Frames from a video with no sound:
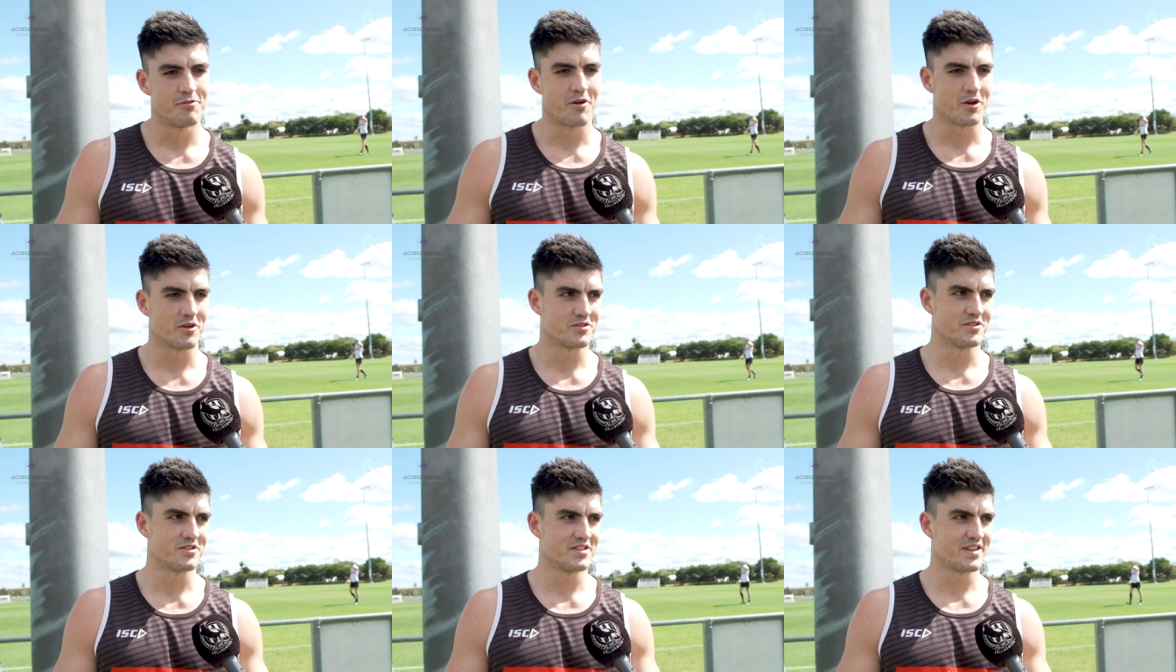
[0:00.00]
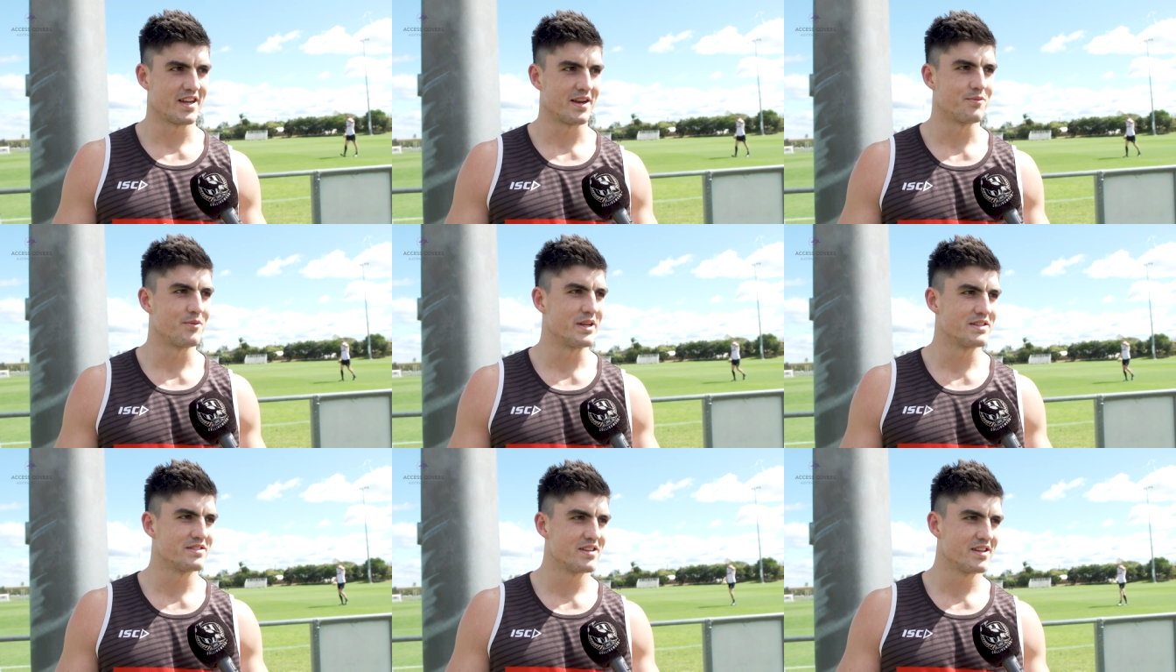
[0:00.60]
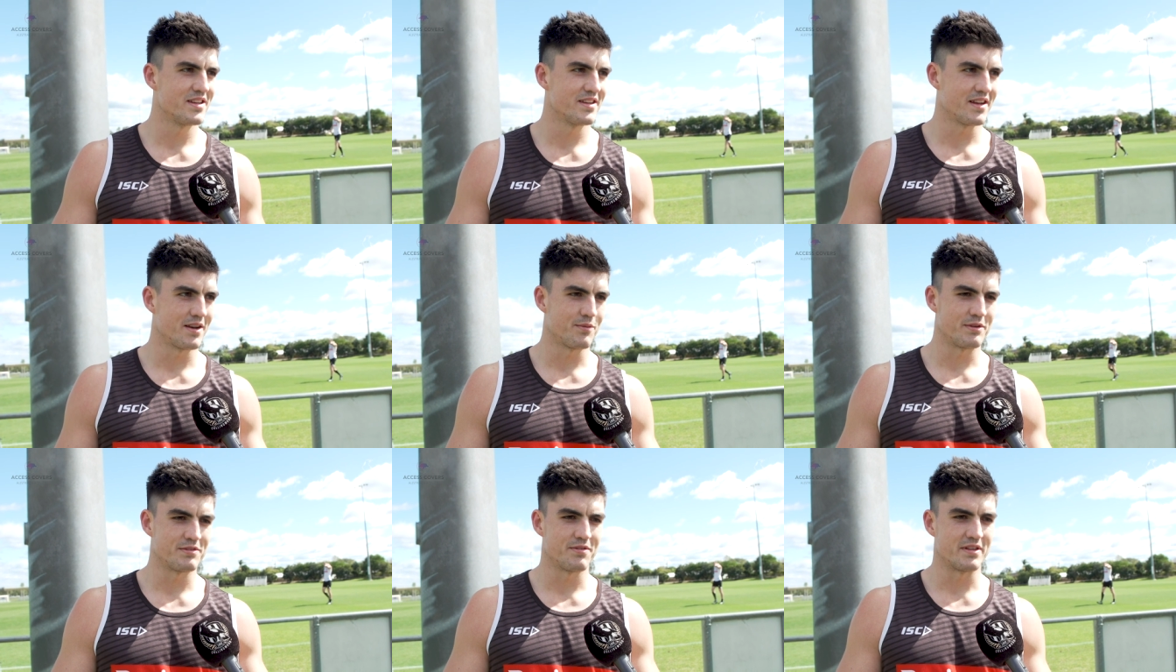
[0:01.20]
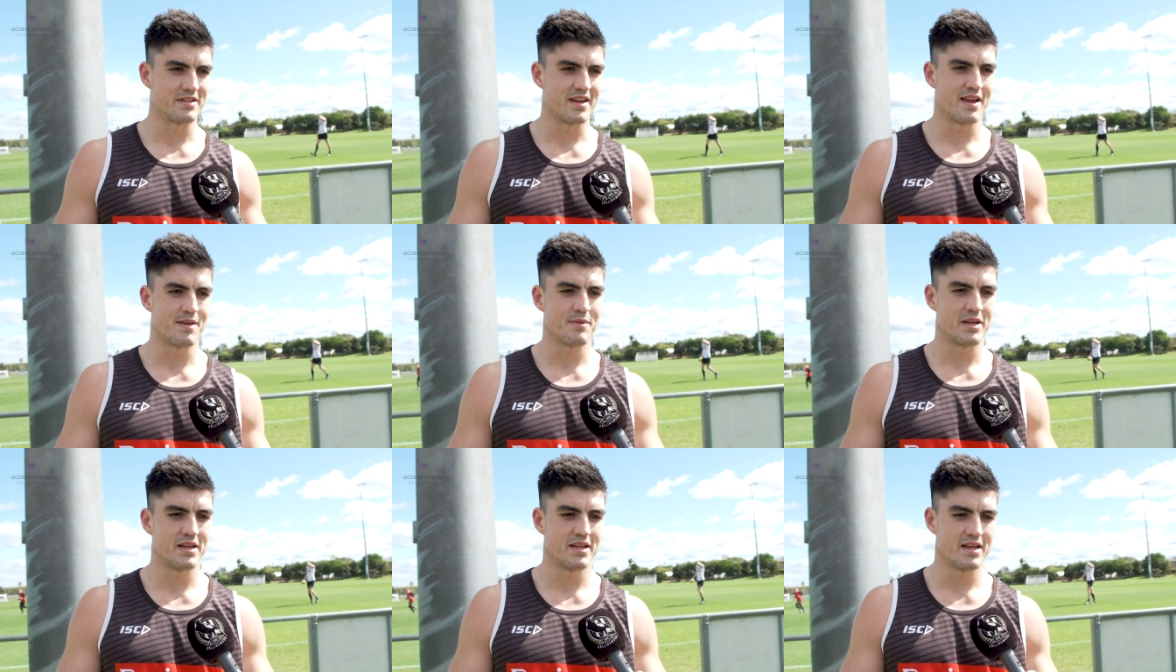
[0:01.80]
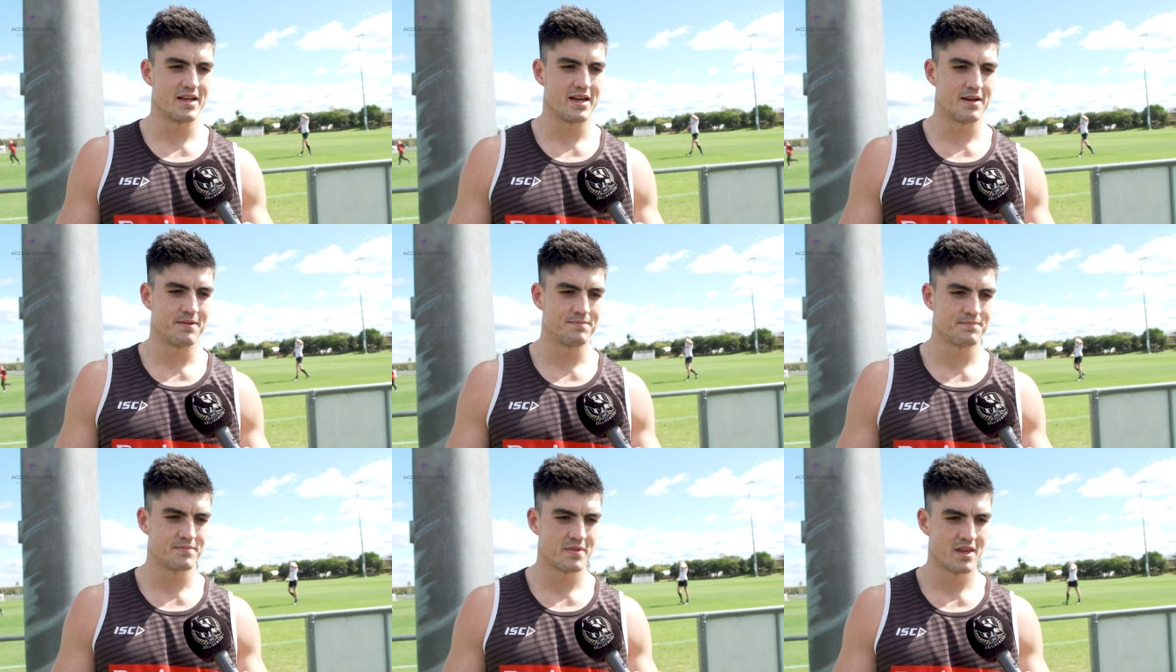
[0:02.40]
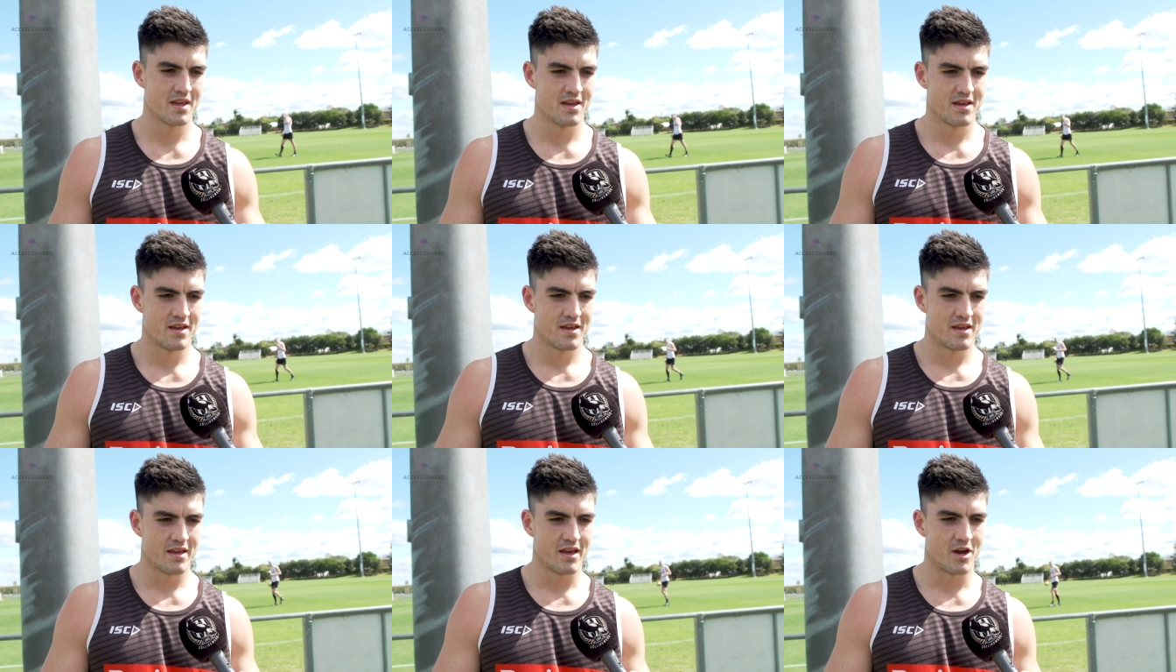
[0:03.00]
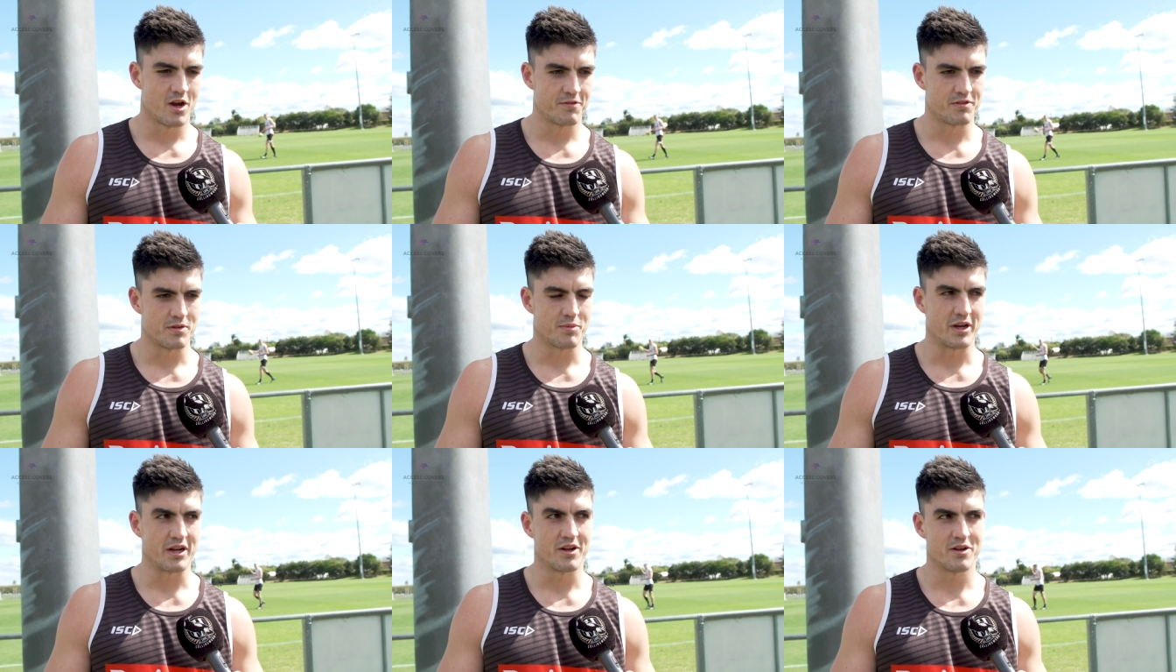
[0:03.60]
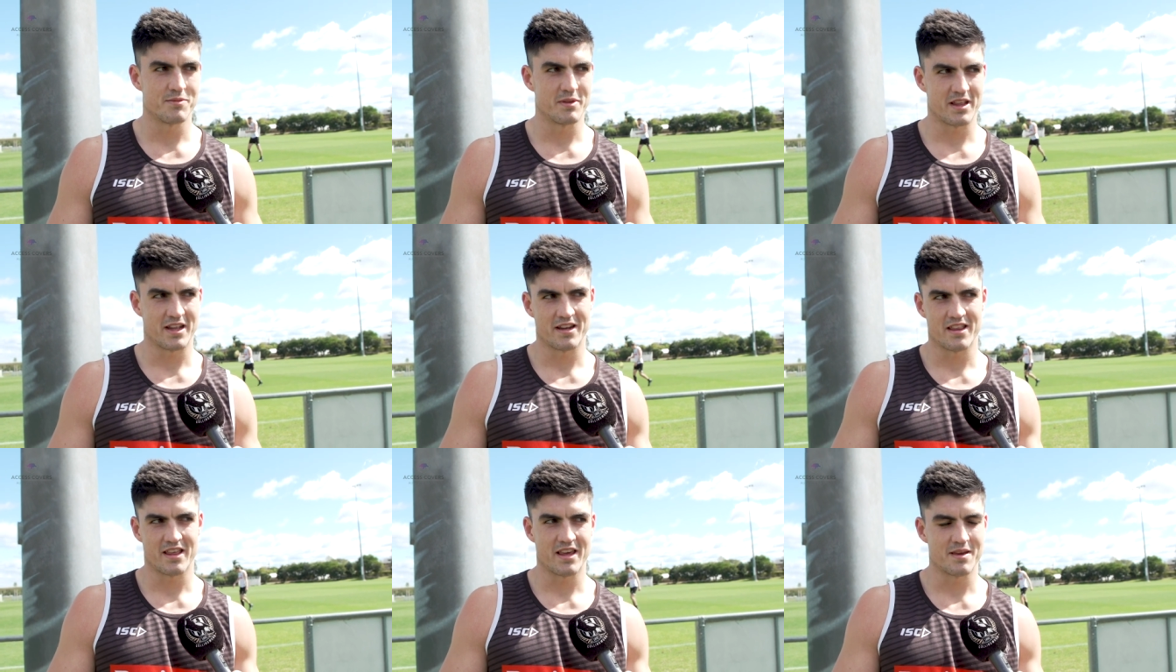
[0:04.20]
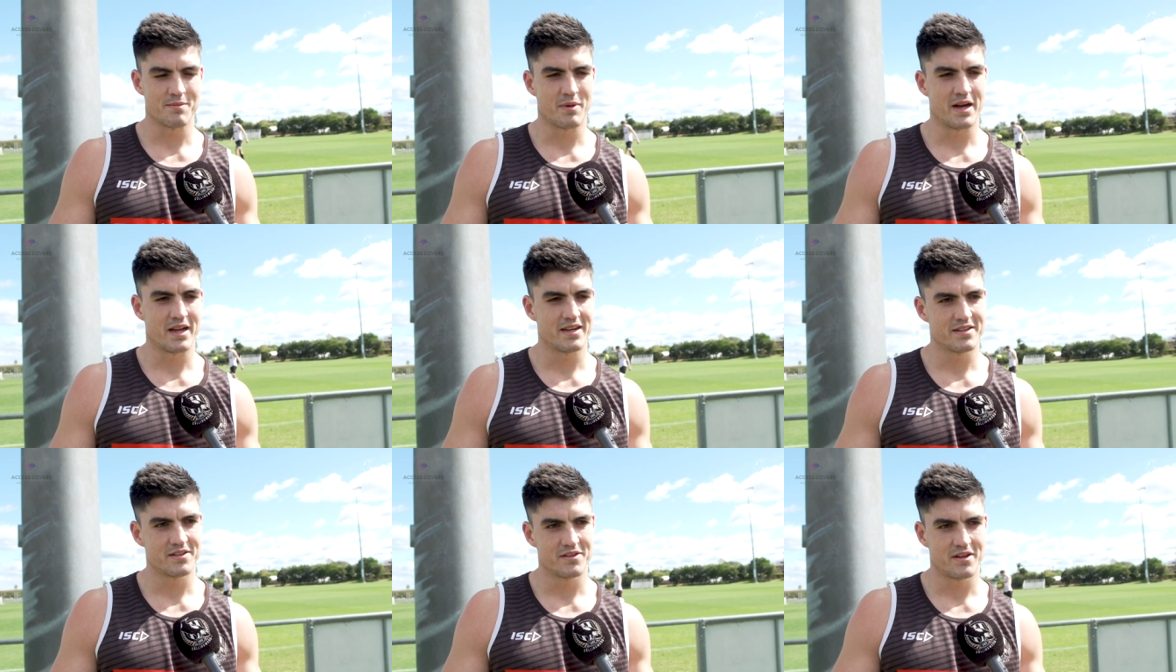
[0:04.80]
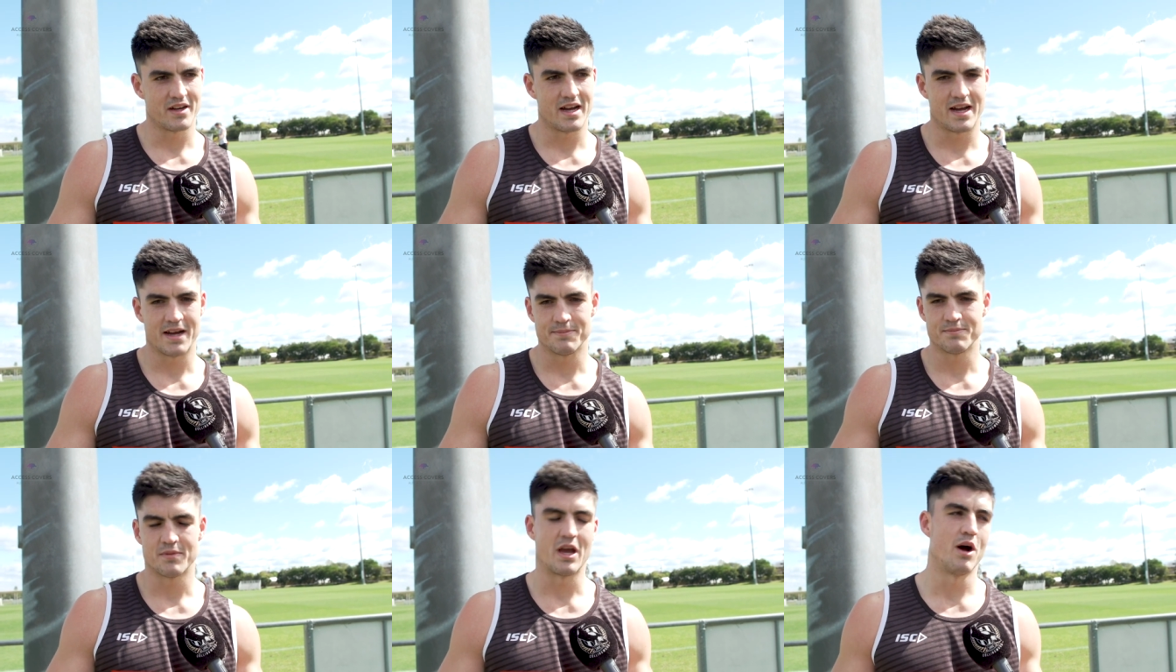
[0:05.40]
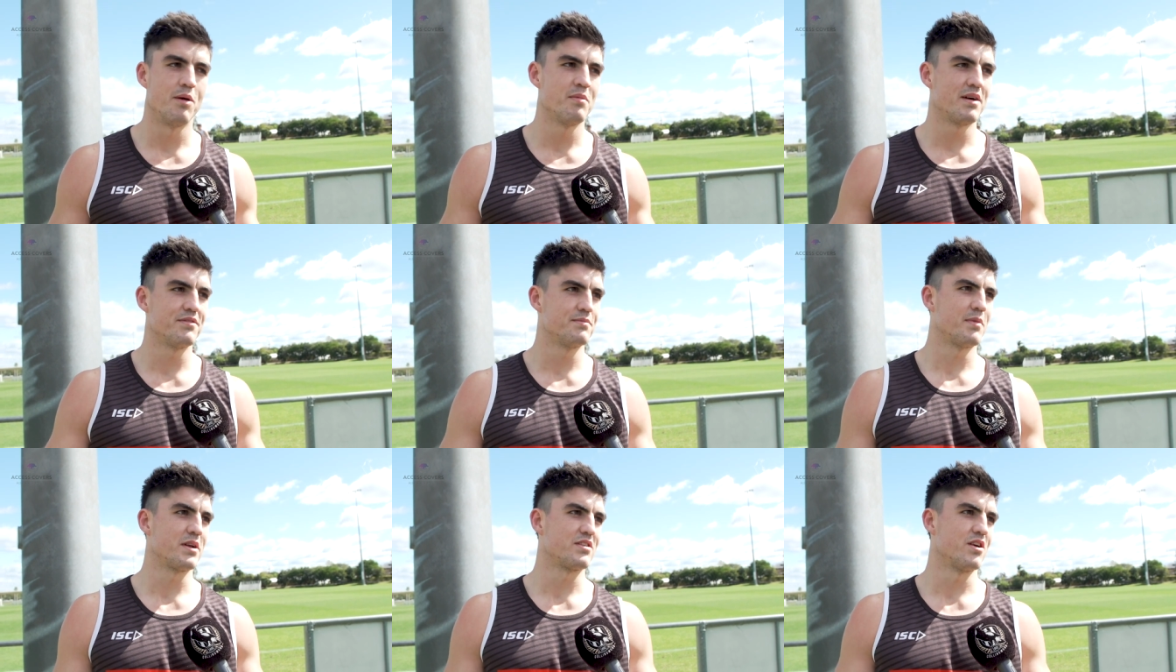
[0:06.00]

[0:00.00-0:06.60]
focused on just getting wins, getting wins for the team, and um, yeah, hopefully bring it home at the end of the year. But um, yeah, I'm loving my